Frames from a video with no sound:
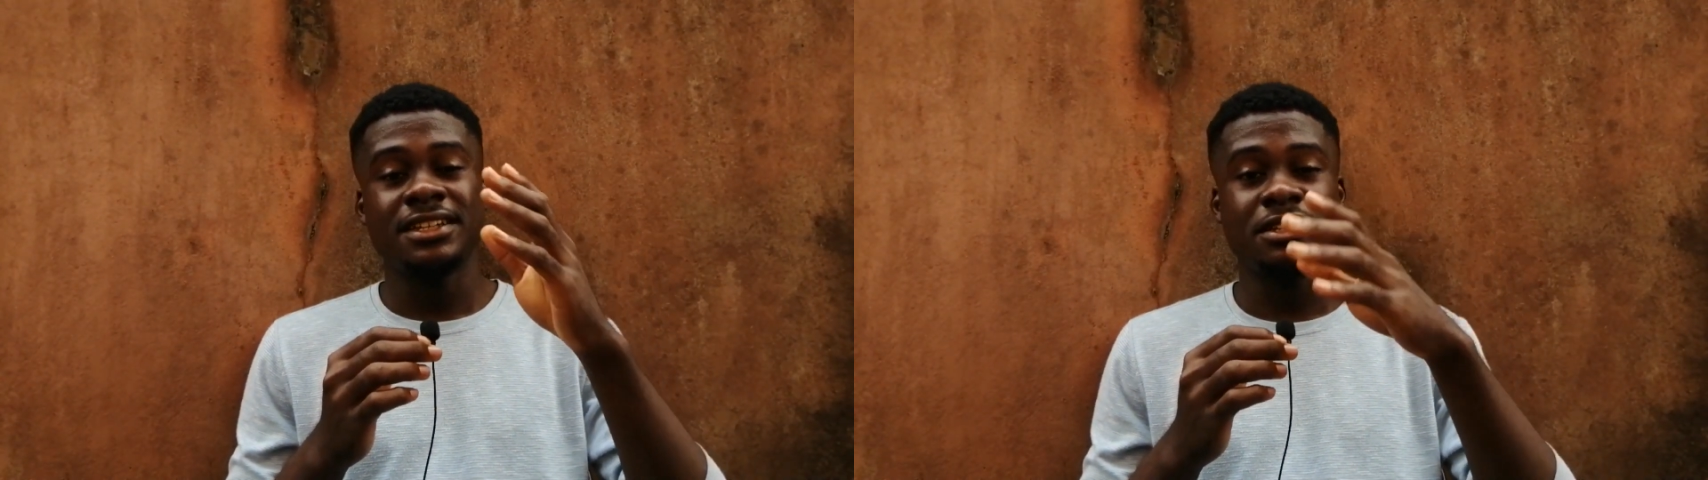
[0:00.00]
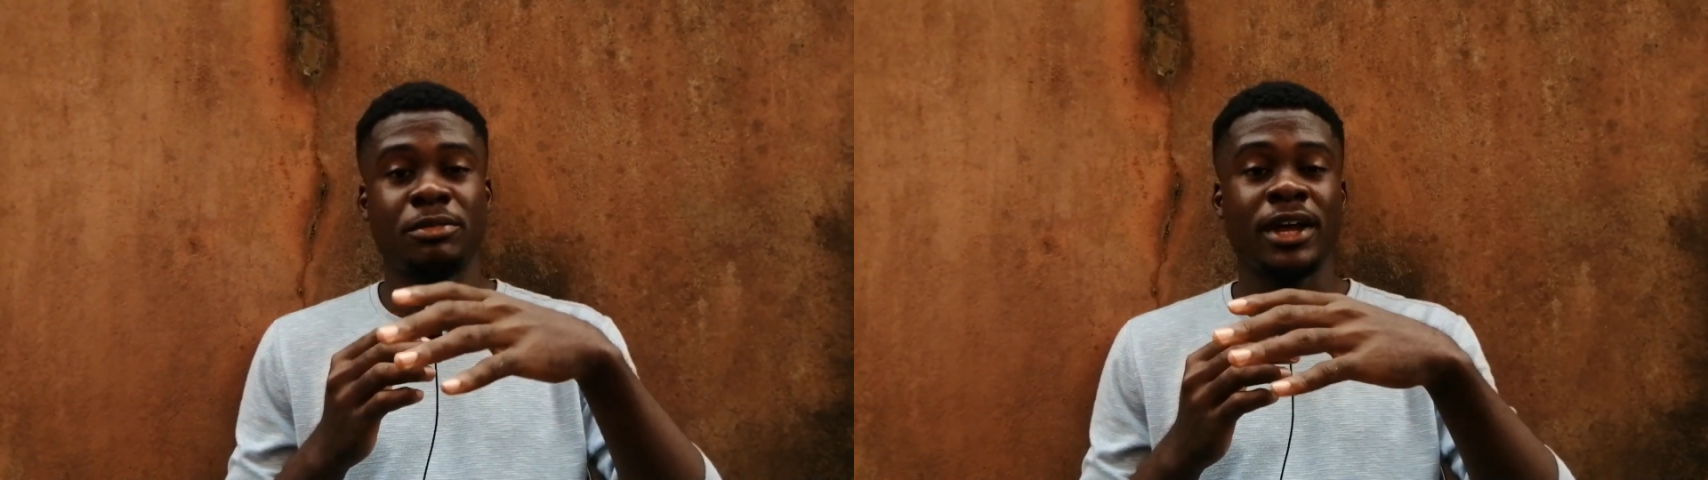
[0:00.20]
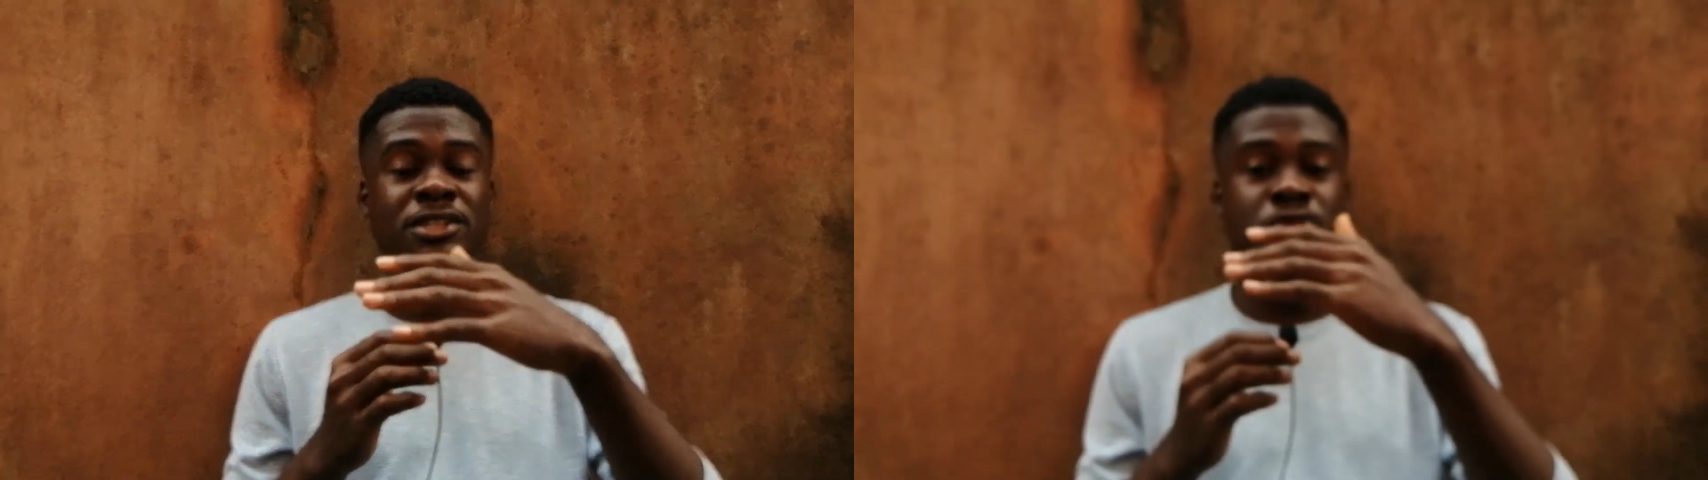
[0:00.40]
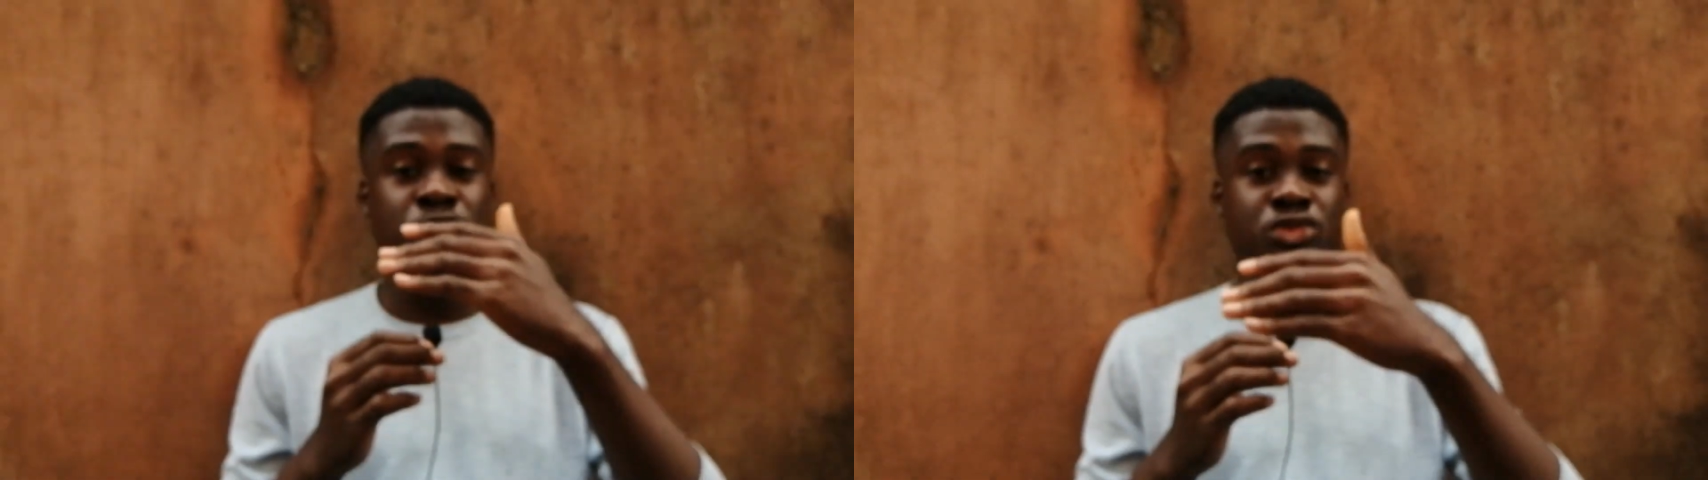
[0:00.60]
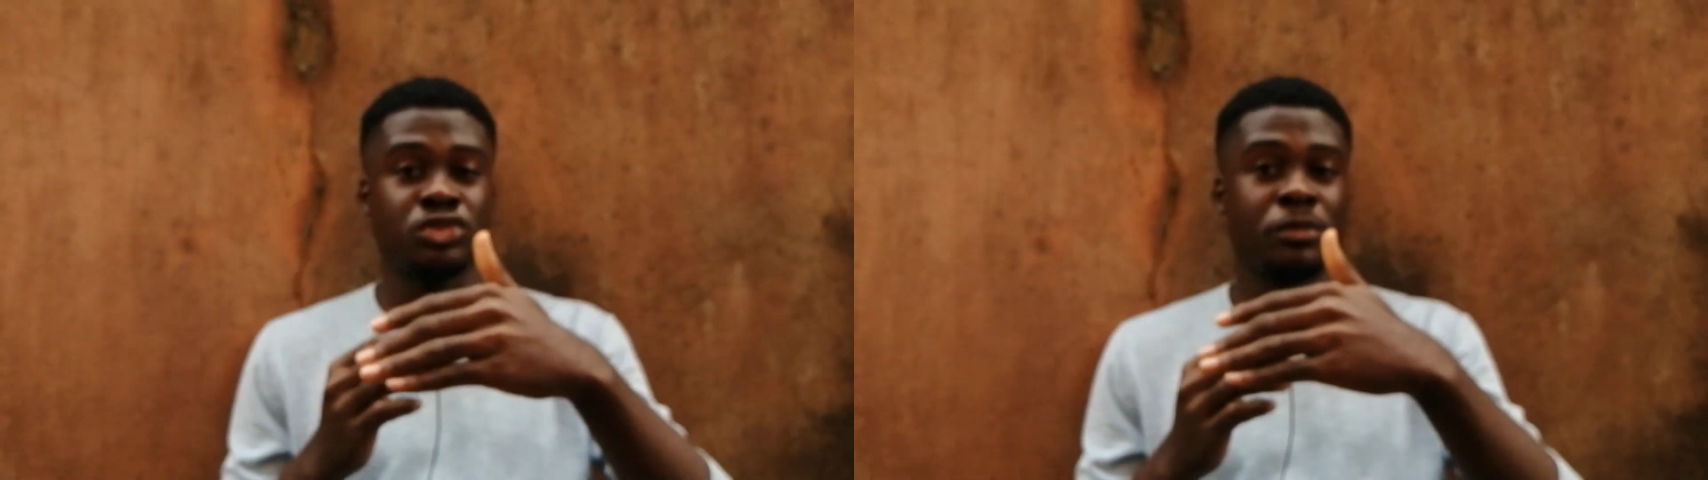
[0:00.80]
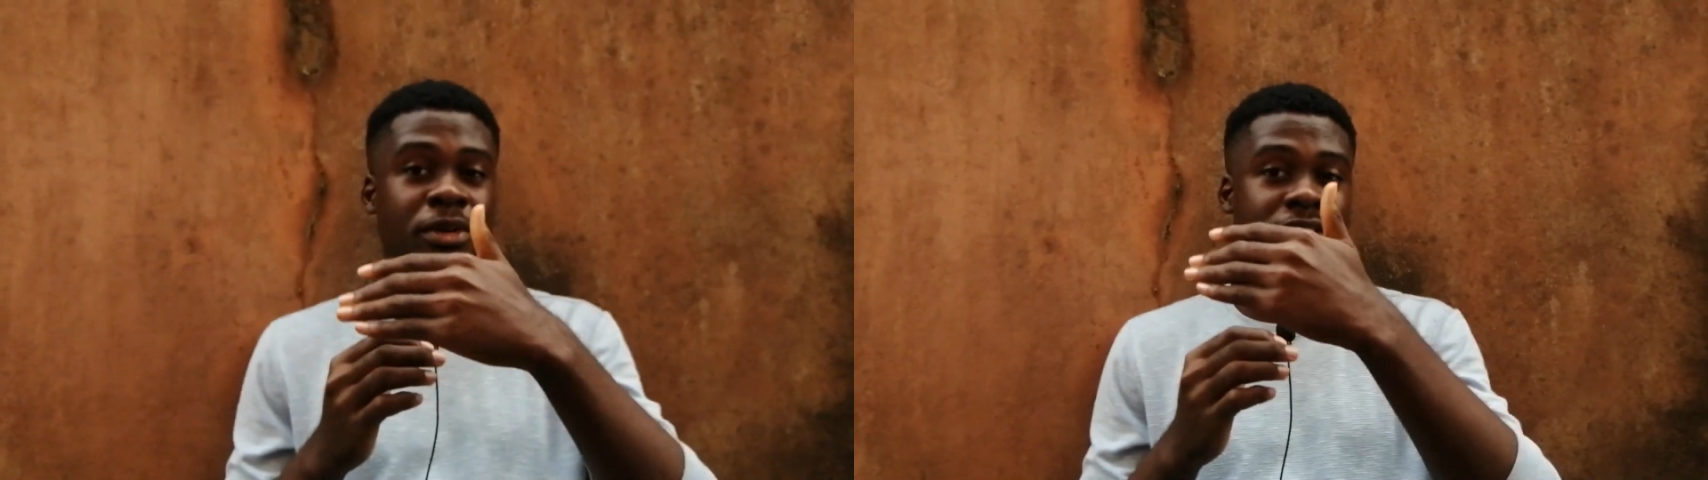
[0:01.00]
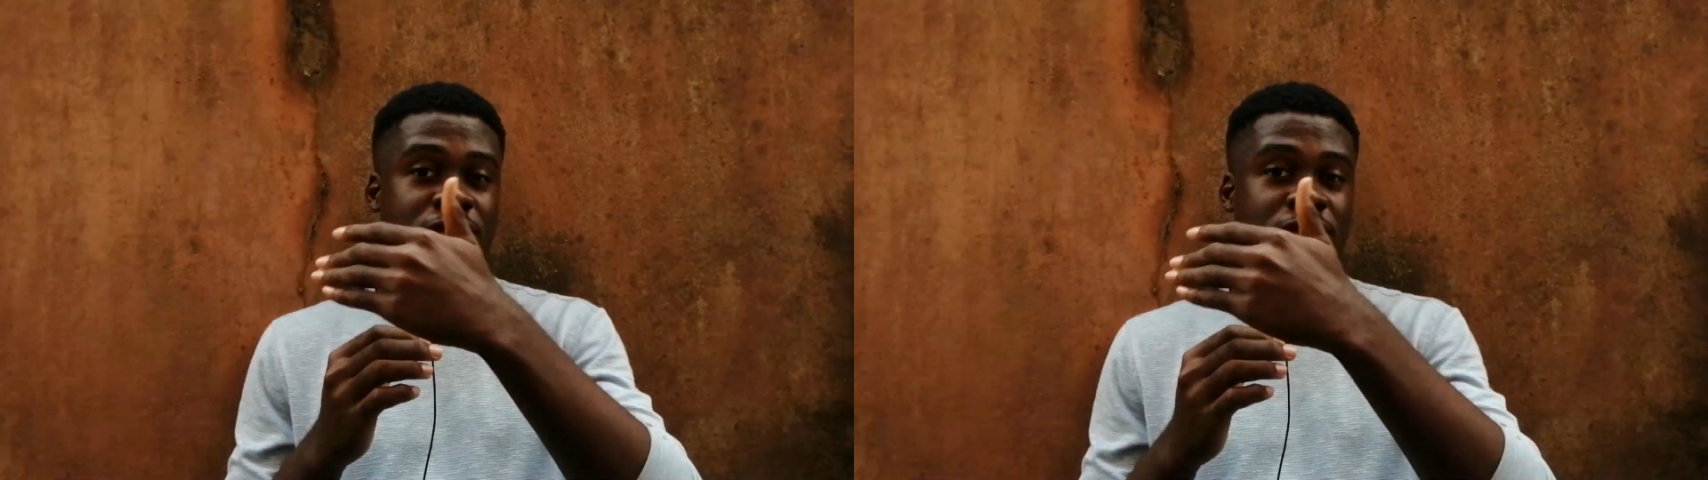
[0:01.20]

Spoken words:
the prices would drop in the